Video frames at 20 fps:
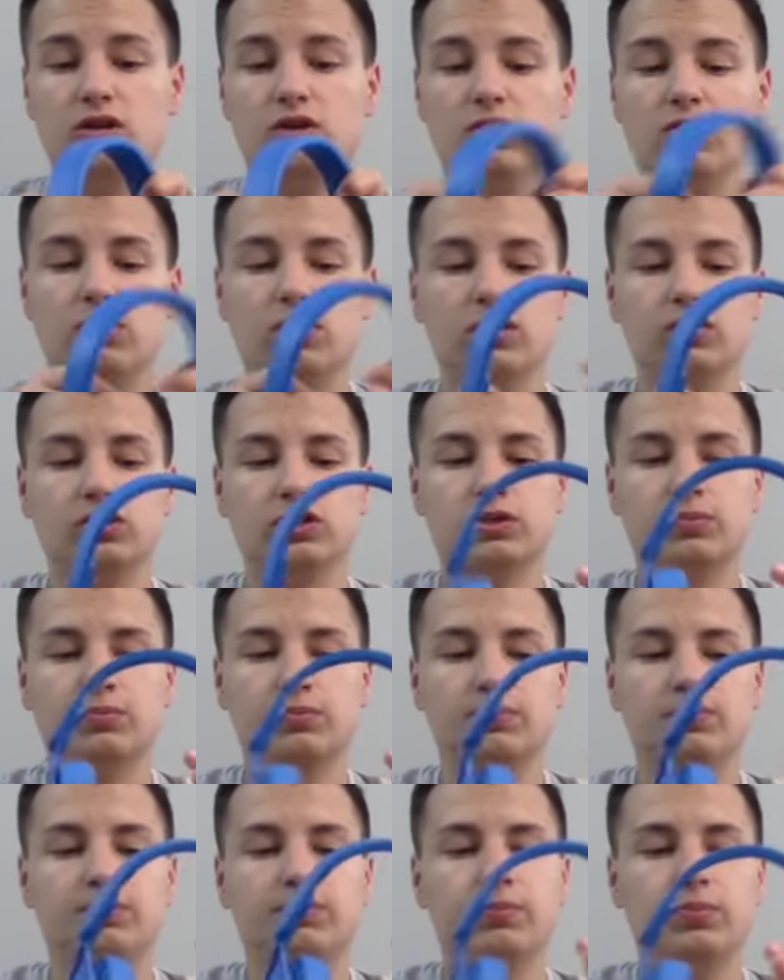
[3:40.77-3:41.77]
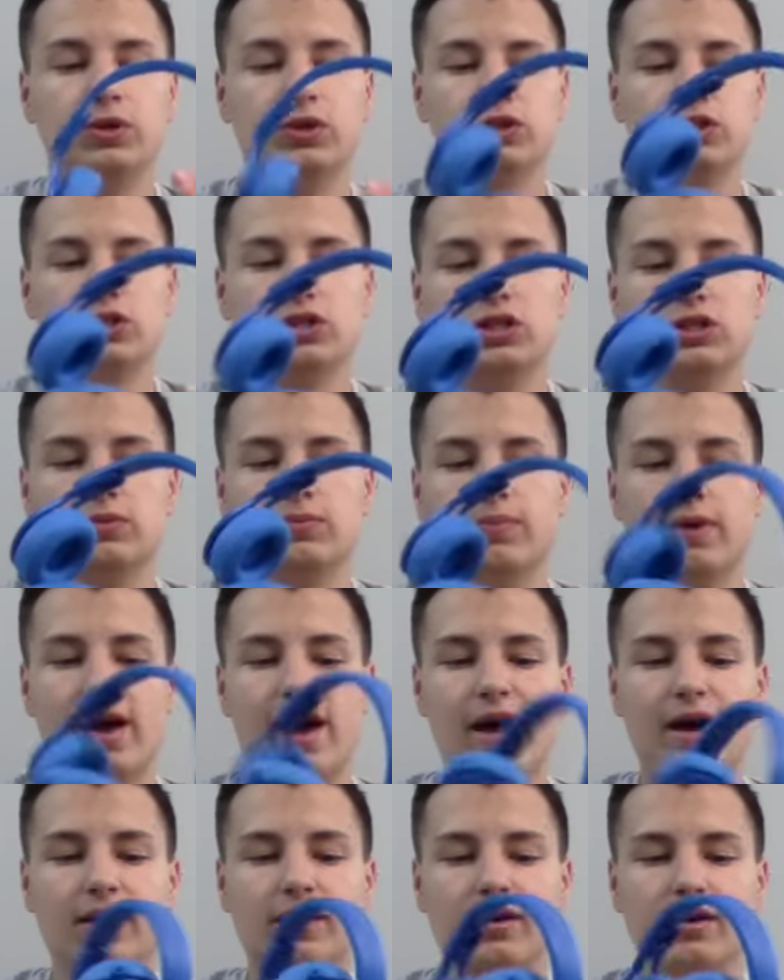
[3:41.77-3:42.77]
You can just push this
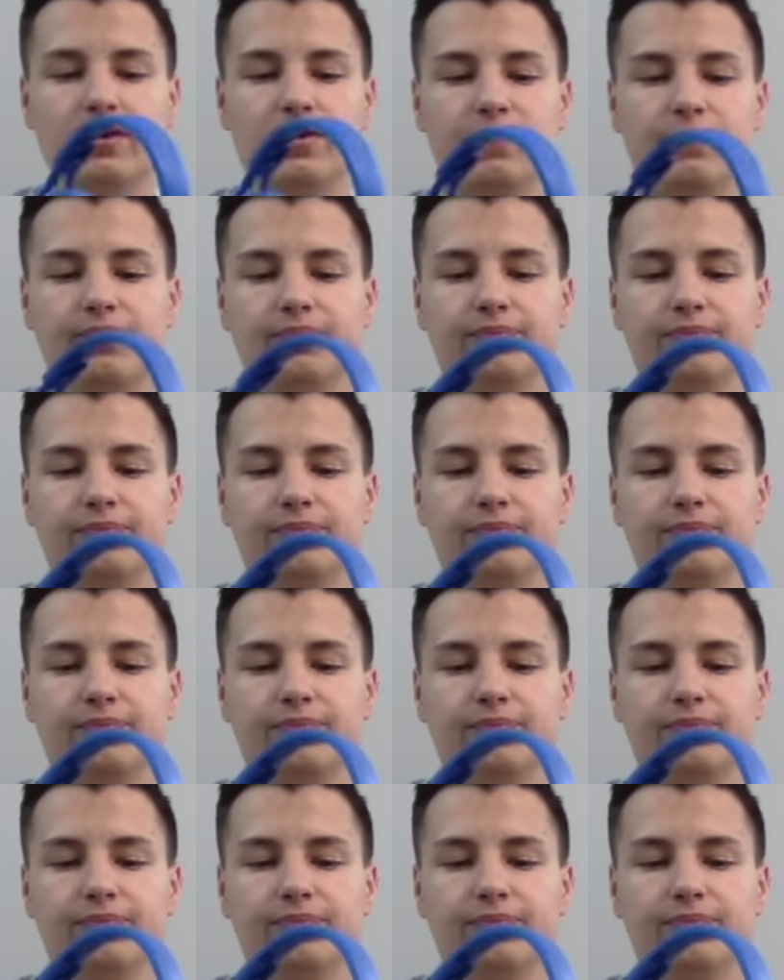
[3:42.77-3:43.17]
back